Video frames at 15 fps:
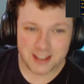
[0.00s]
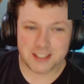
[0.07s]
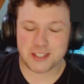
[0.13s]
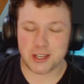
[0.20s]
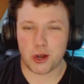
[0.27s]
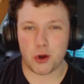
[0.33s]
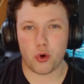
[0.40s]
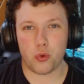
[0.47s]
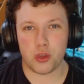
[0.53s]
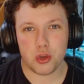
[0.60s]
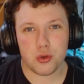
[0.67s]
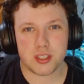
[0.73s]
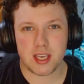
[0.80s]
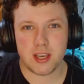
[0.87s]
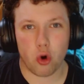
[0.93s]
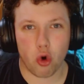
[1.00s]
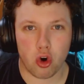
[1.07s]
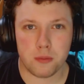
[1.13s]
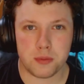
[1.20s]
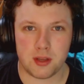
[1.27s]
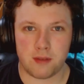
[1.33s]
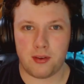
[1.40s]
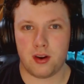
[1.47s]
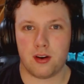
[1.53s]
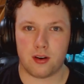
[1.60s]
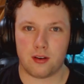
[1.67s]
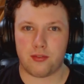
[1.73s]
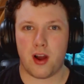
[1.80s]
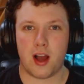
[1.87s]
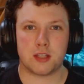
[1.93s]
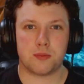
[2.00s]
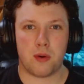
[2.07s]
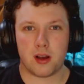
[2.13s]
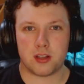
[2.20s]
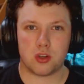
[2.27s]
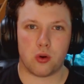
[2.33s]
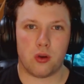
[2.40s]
So when you see orbs and Finger of Frost procs